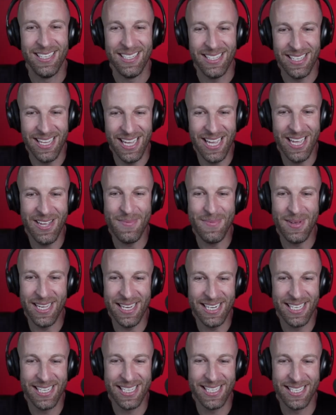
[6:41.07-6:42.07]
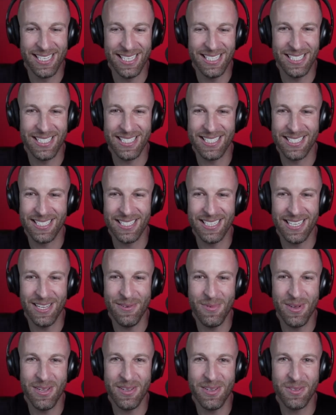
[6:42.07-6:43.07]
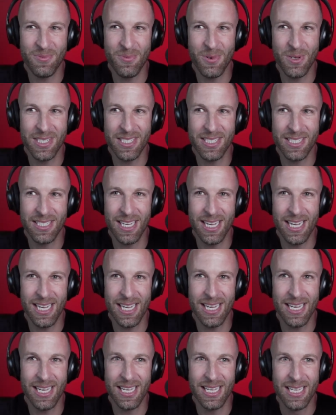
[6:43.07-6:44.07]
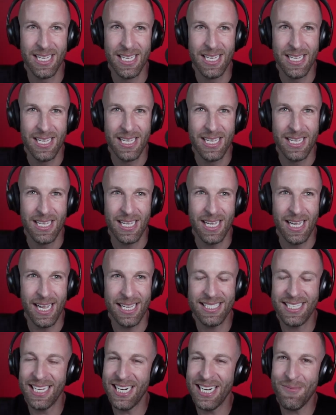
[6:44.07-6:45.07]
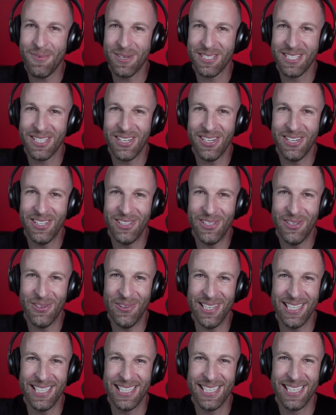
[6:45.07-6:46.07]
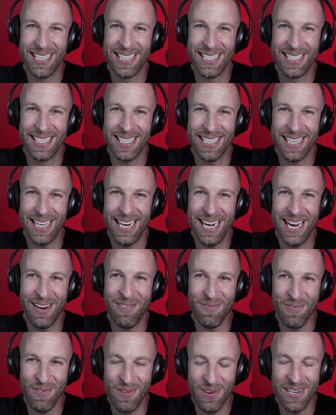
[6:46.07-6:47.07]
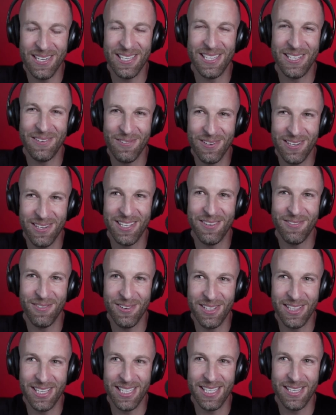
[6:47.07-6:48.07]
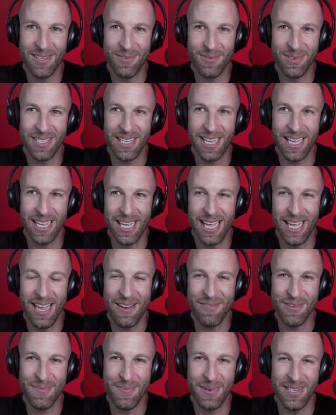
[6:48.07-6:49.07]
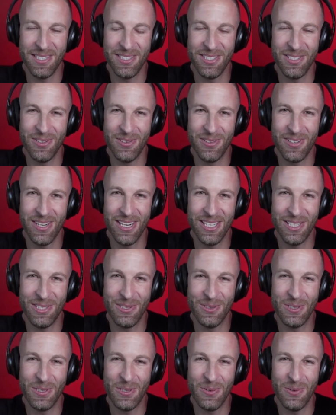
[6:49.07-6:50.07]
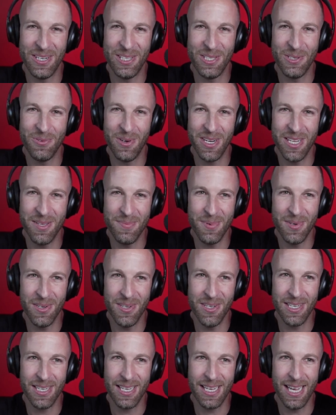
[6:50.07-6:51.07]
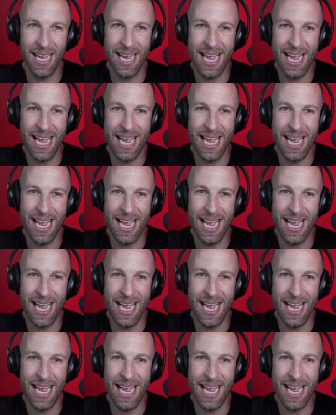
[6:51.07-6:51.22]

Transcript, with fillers: Yeah, man. It's it is was. Uh, I said I wasn't going to do it, and I really, really, really was like, everybody's going to do a twenty twenty book.